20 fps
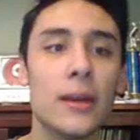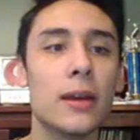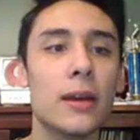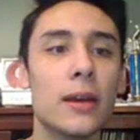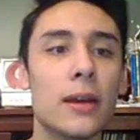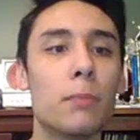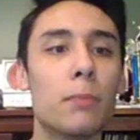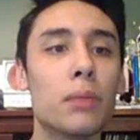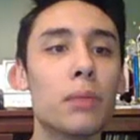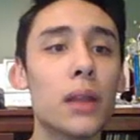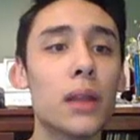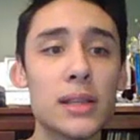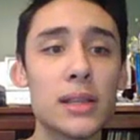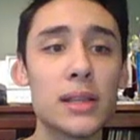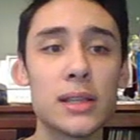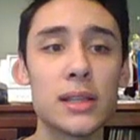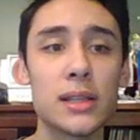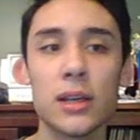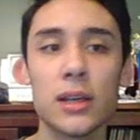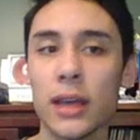
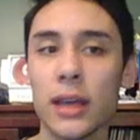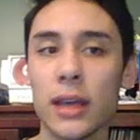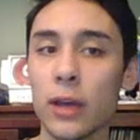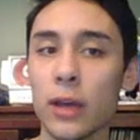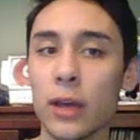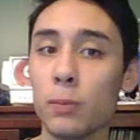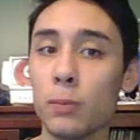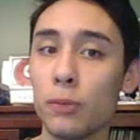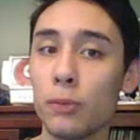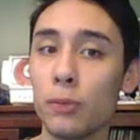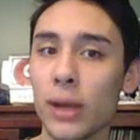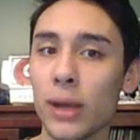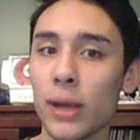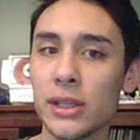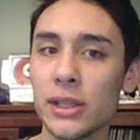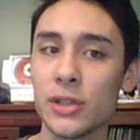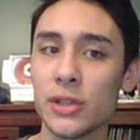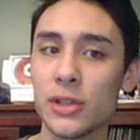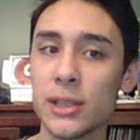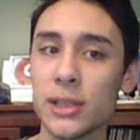plus it'll
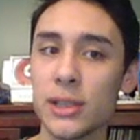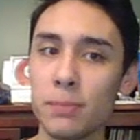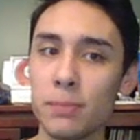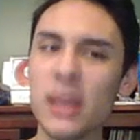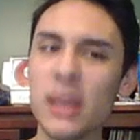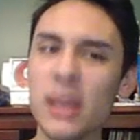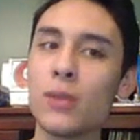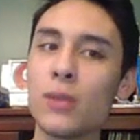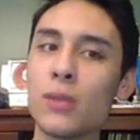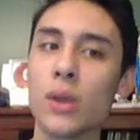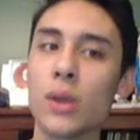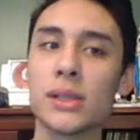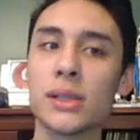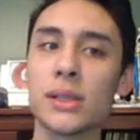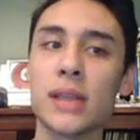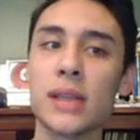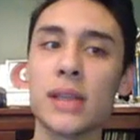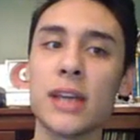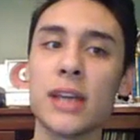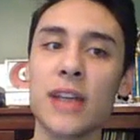raise your speed one
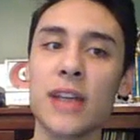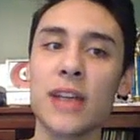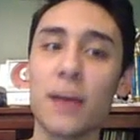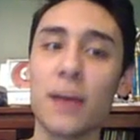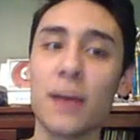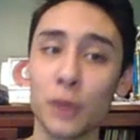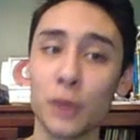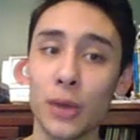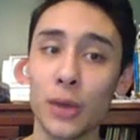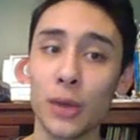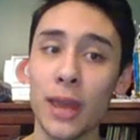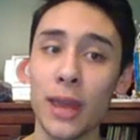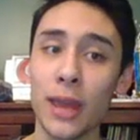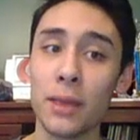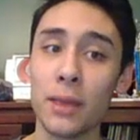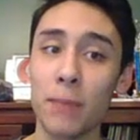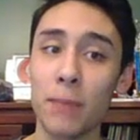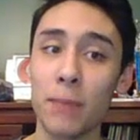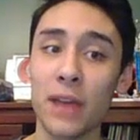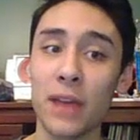stage after you get
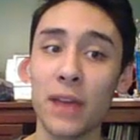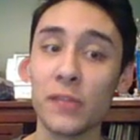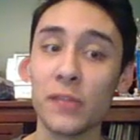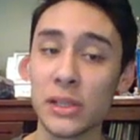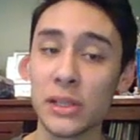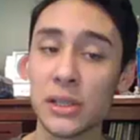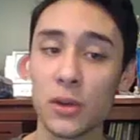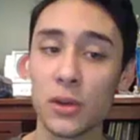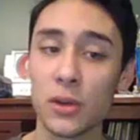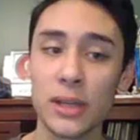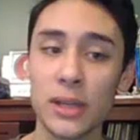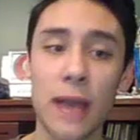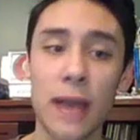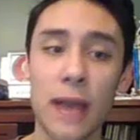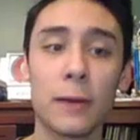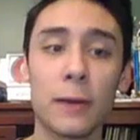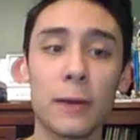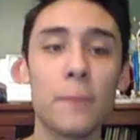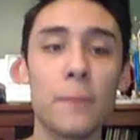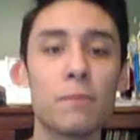hit by a physical
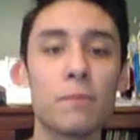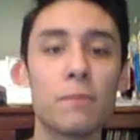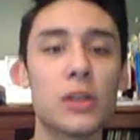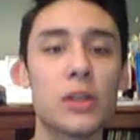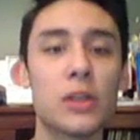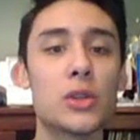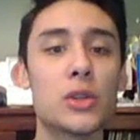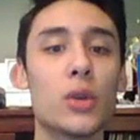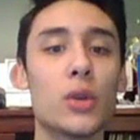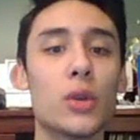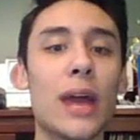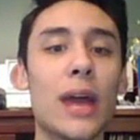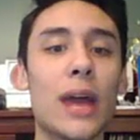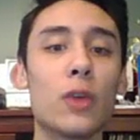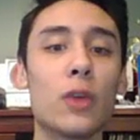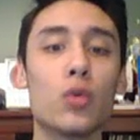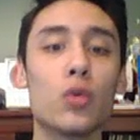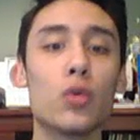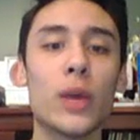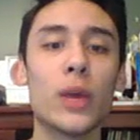attack. So
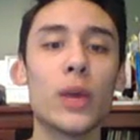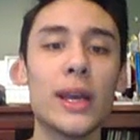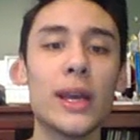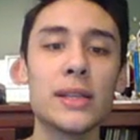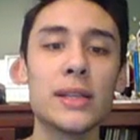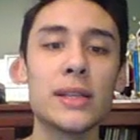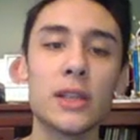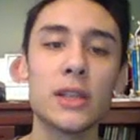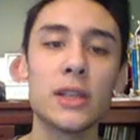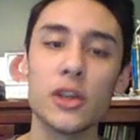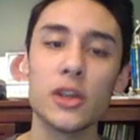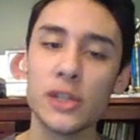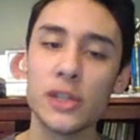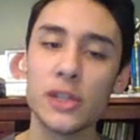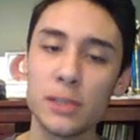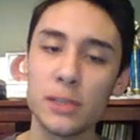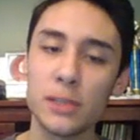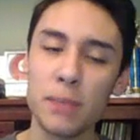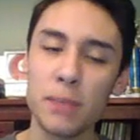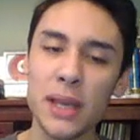that'll raise your
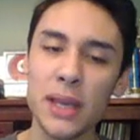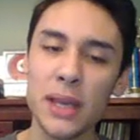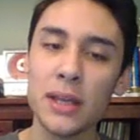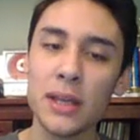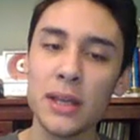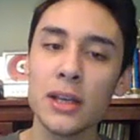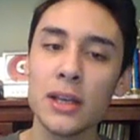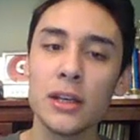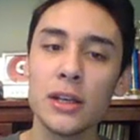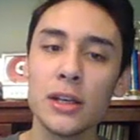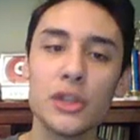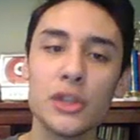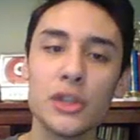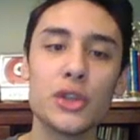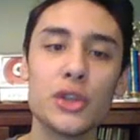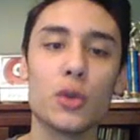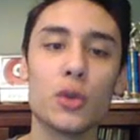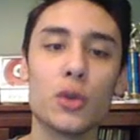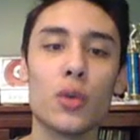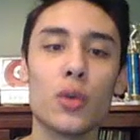speed
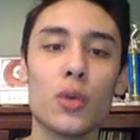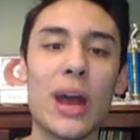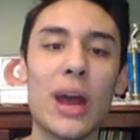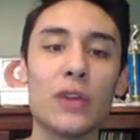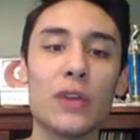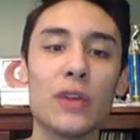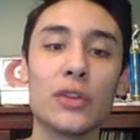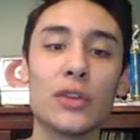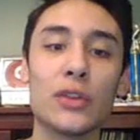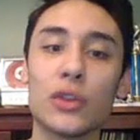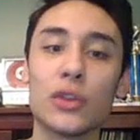to around